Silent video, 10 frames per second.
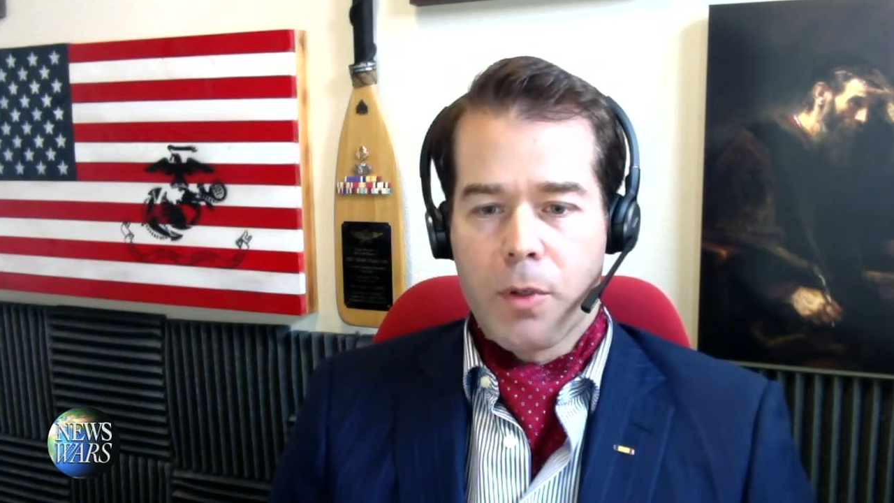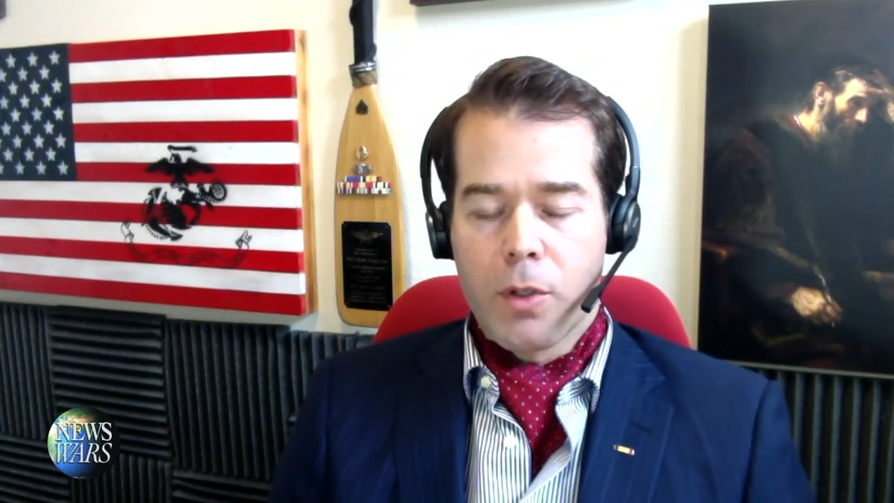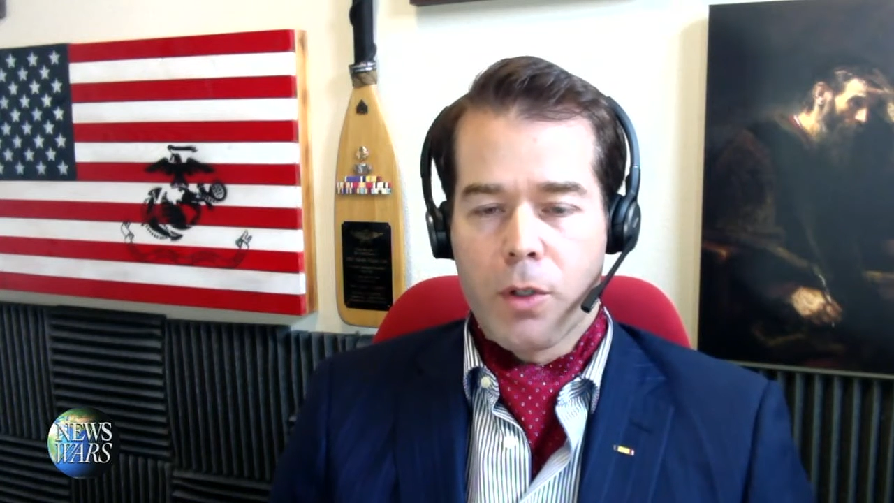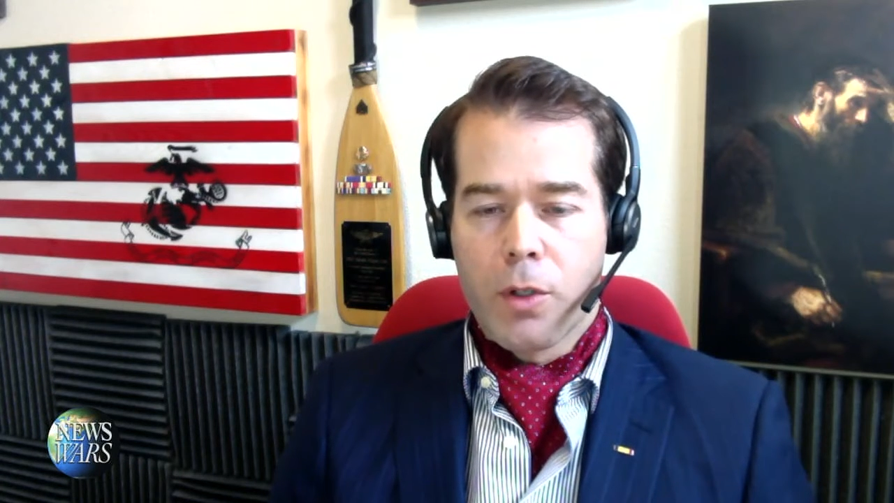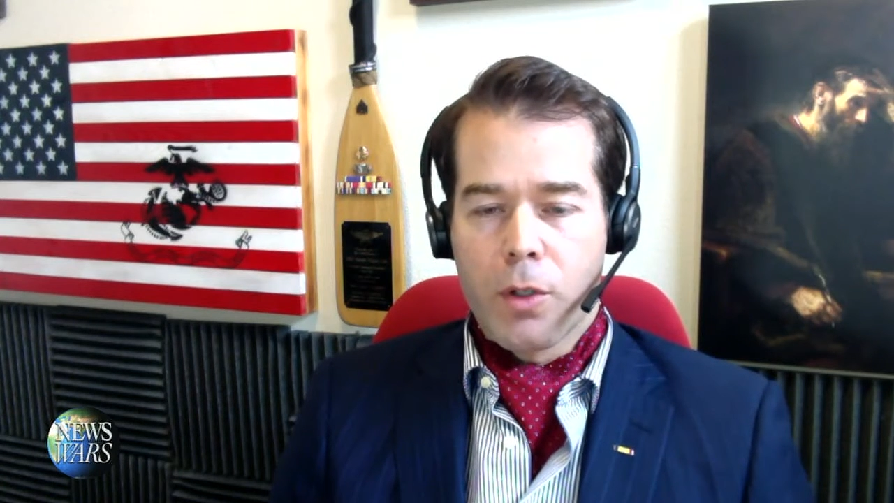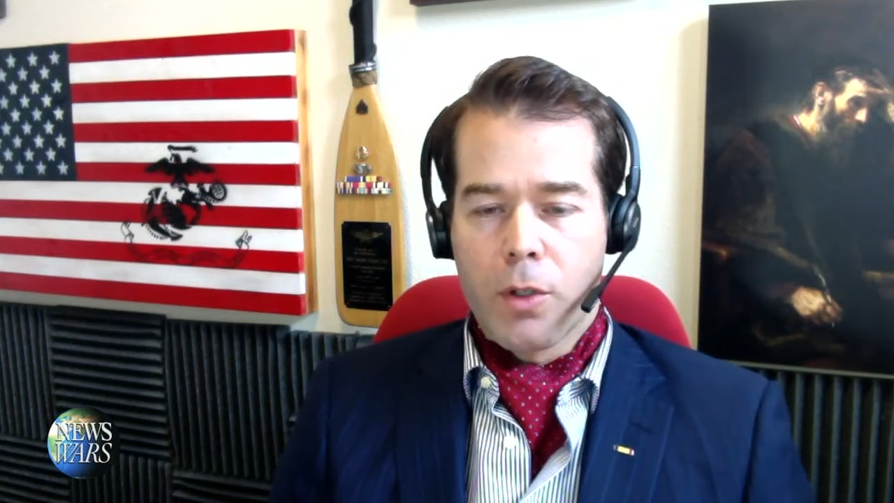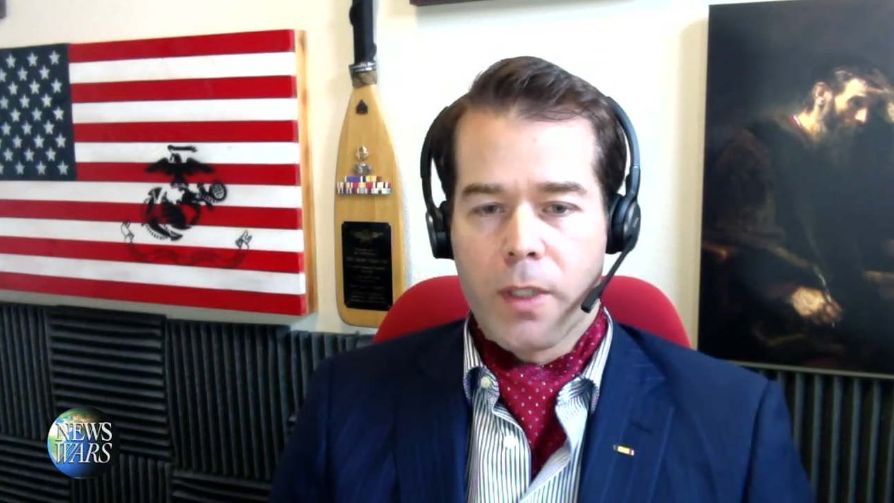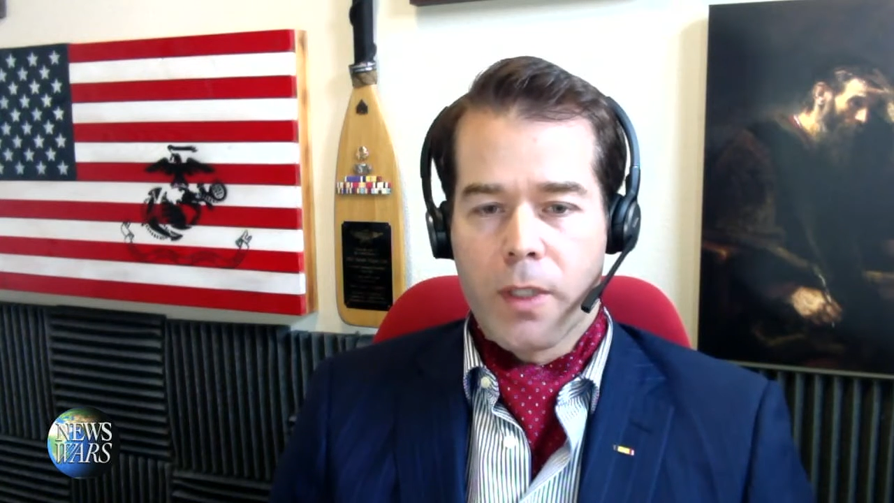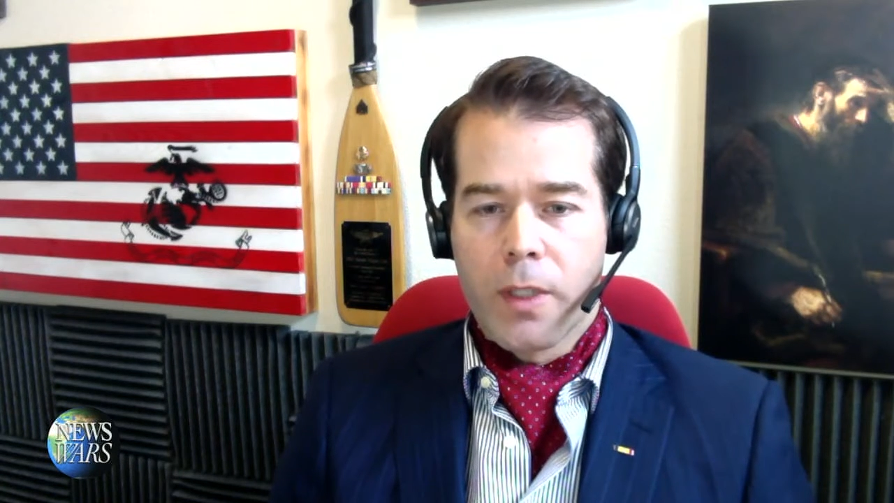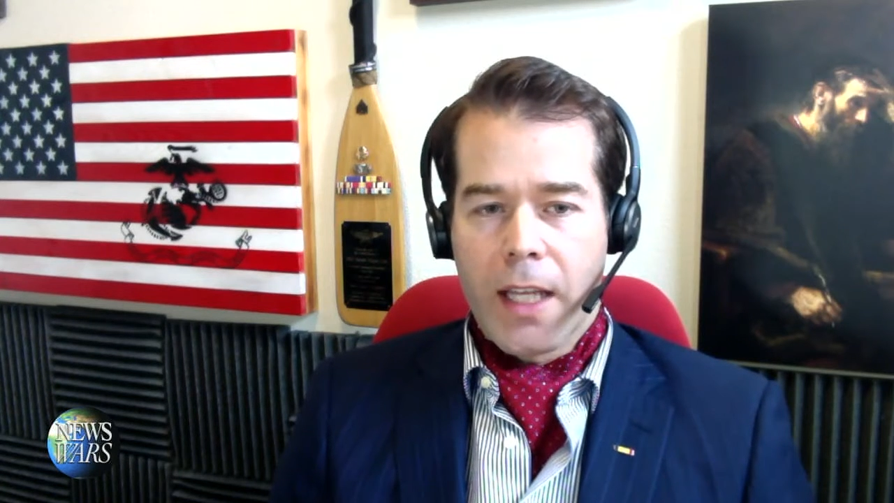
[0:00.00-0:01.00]
people who
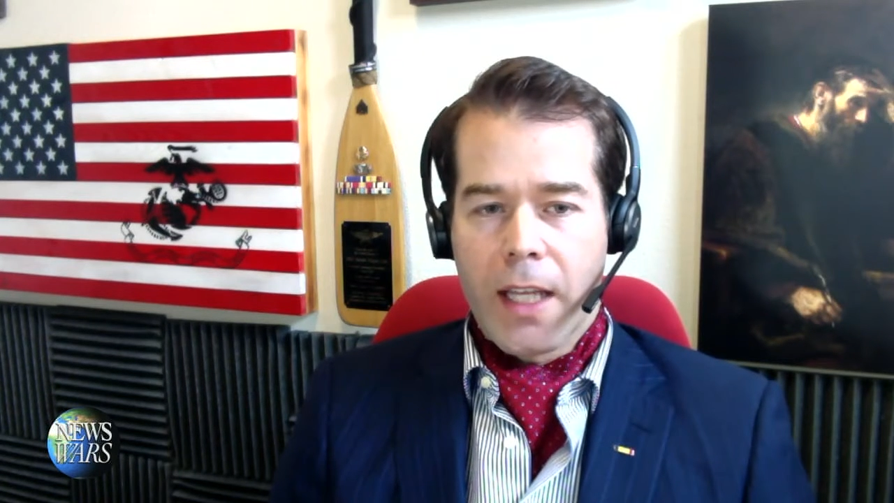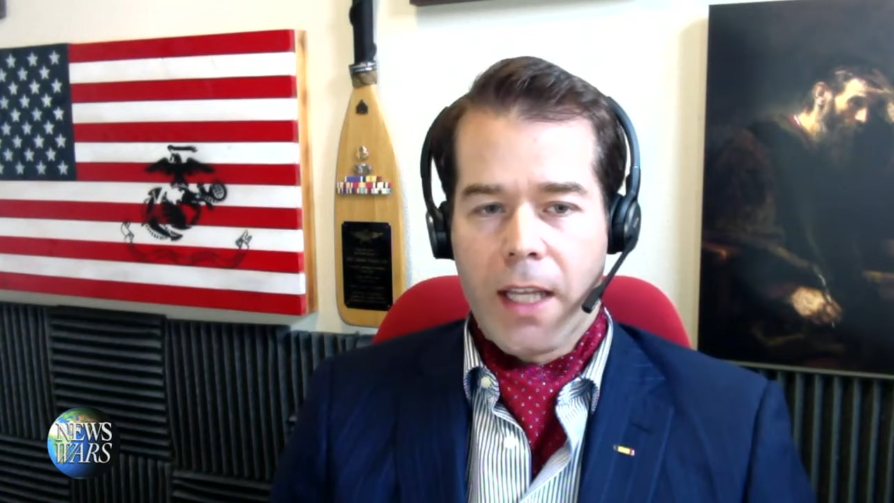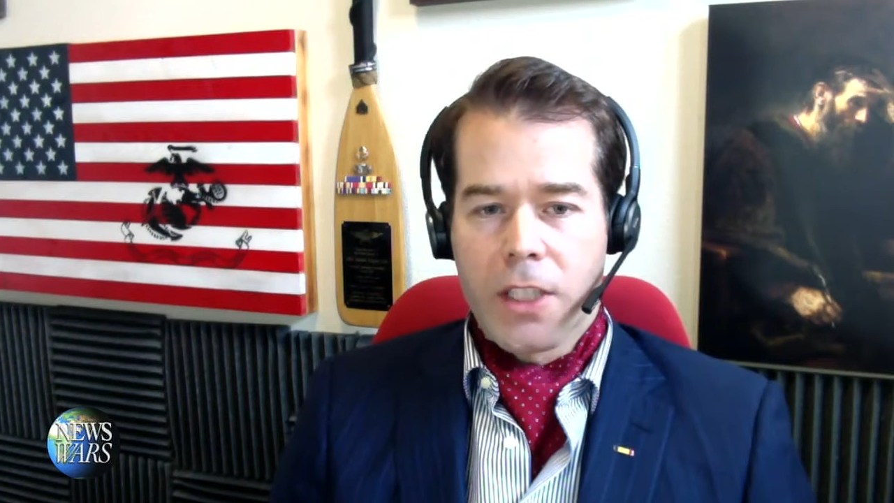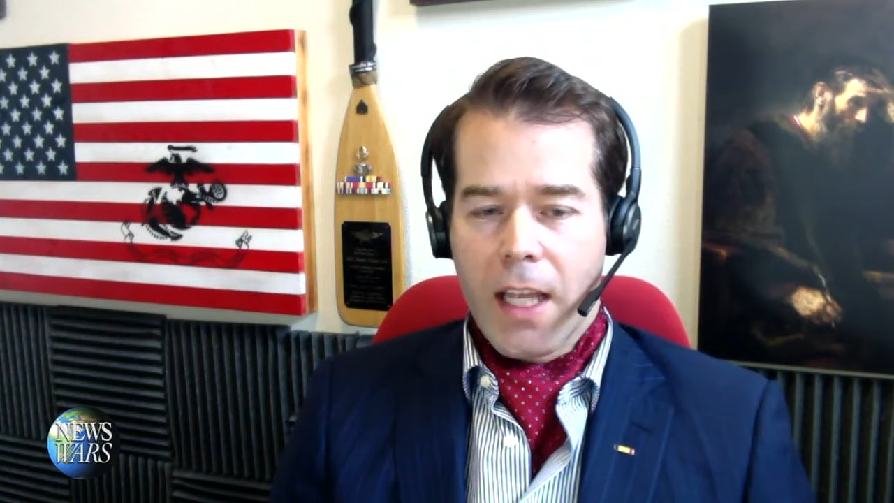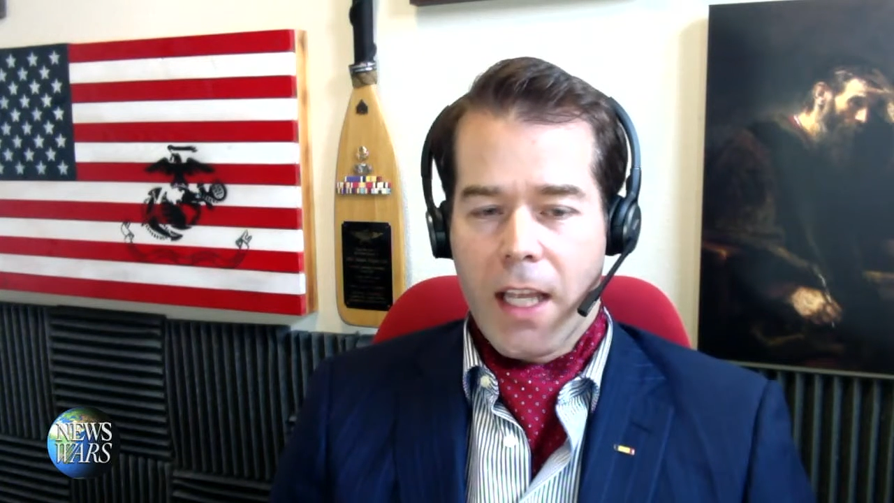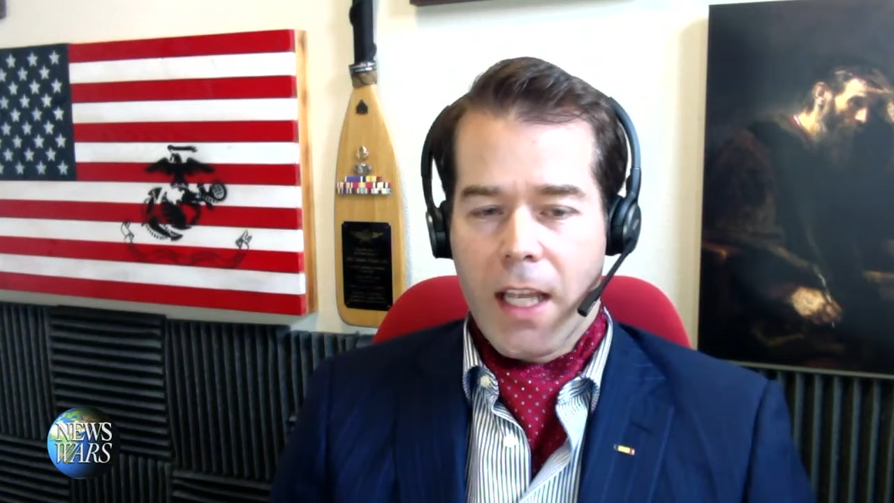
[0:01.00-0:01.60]
engage